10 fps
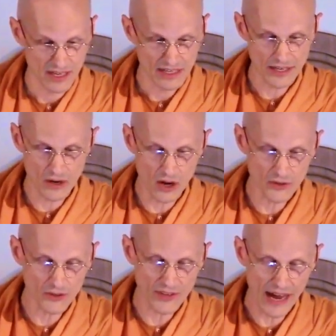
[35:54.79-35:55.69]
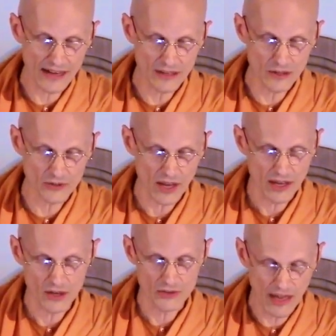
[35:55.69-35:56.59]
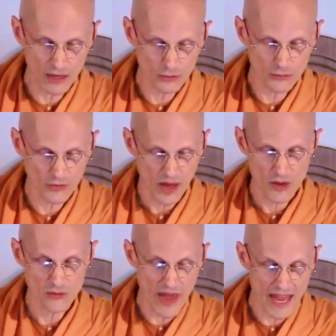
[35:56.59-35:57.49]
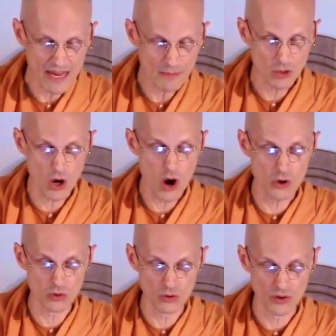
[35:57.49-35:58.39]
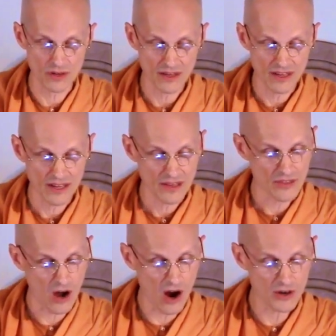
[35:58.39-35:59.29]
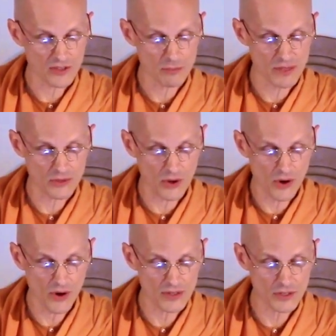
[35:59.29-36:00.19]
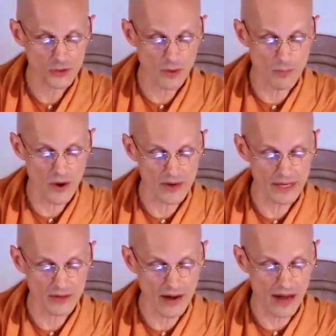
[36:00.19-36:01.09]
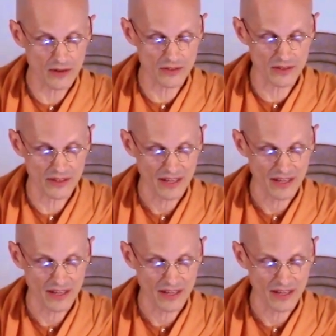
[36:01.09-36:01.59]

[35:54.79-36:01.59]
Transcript: Let all desires, self, fame, go. The heart be turned into a burning ground,